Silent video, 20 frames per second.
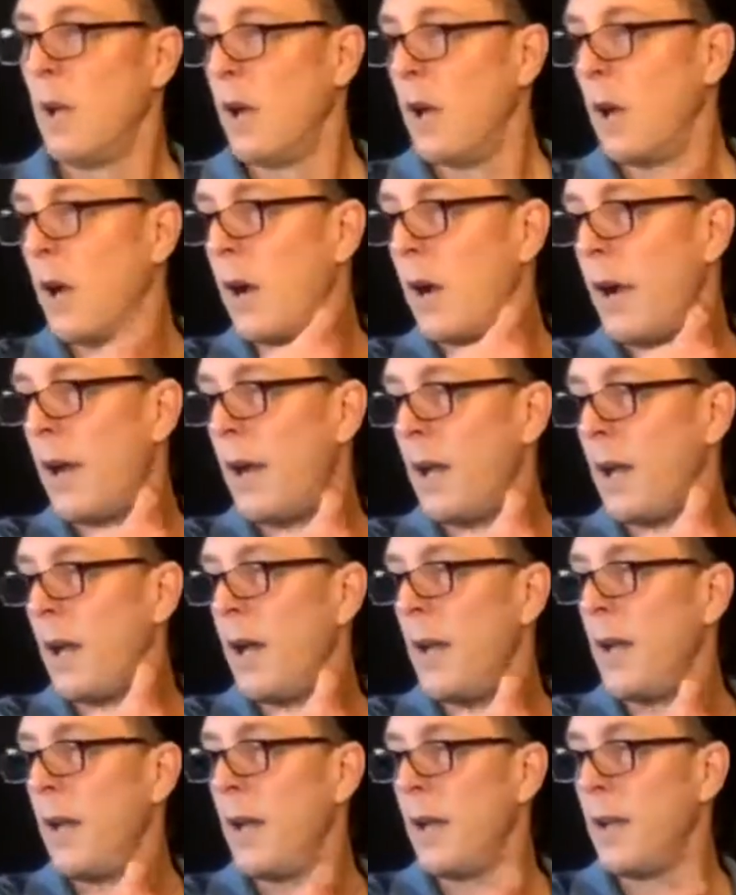Alright,
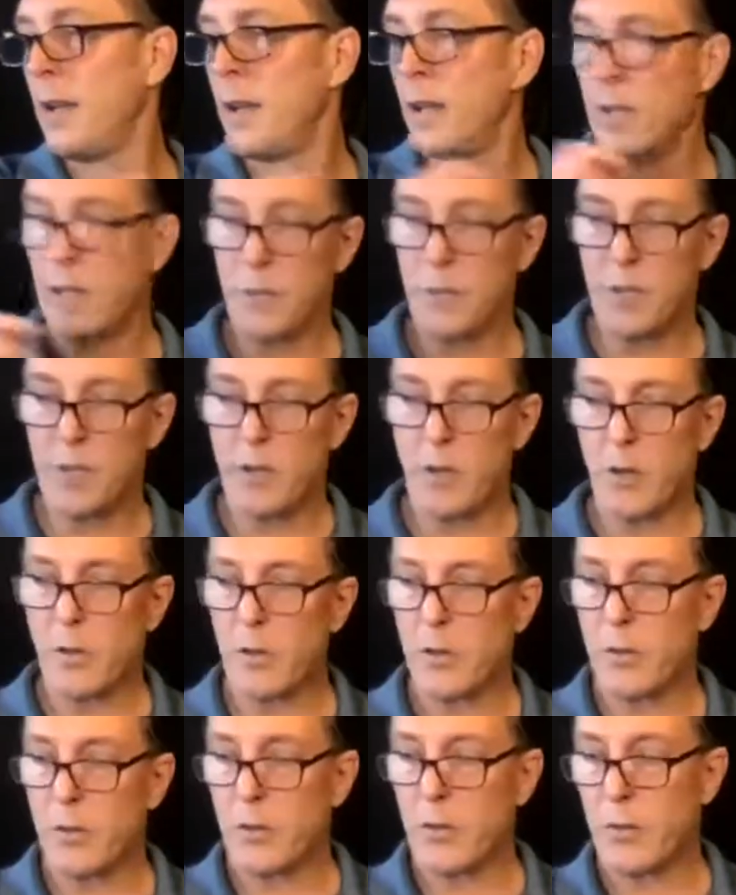and let me go
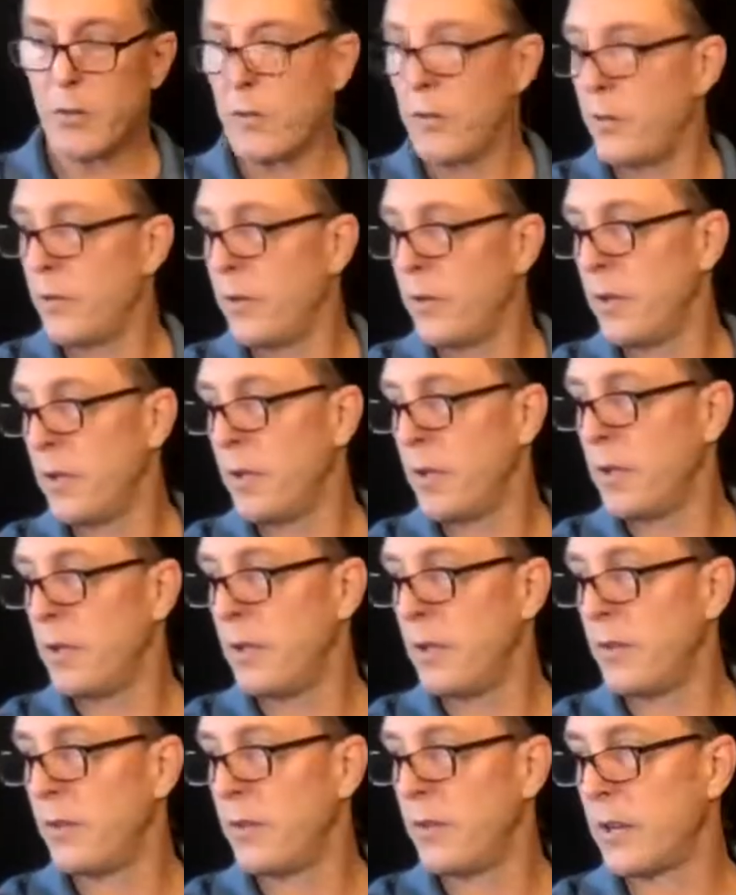through
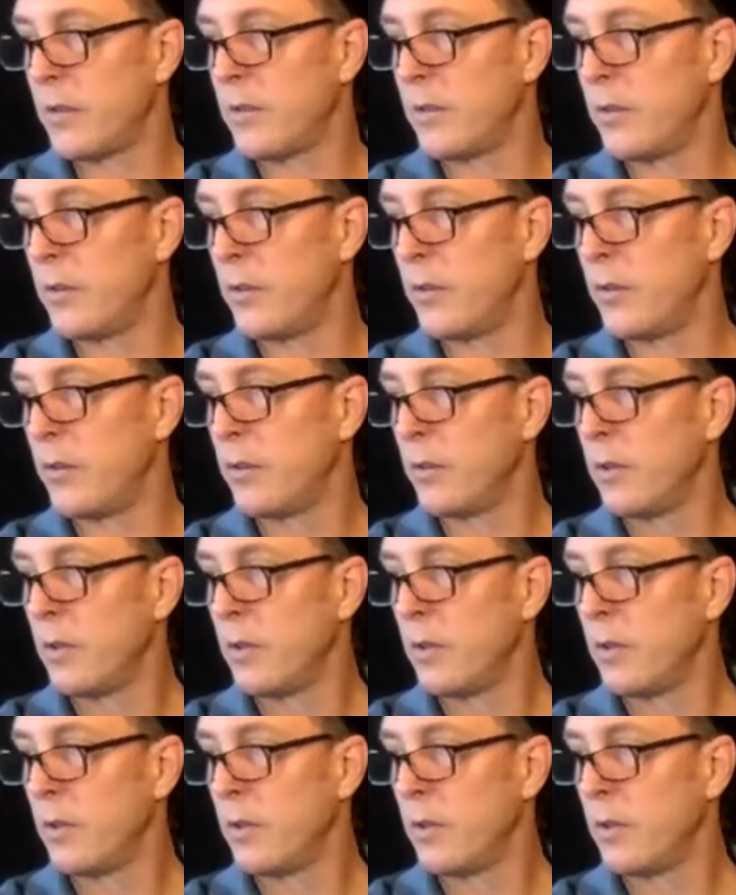these next two.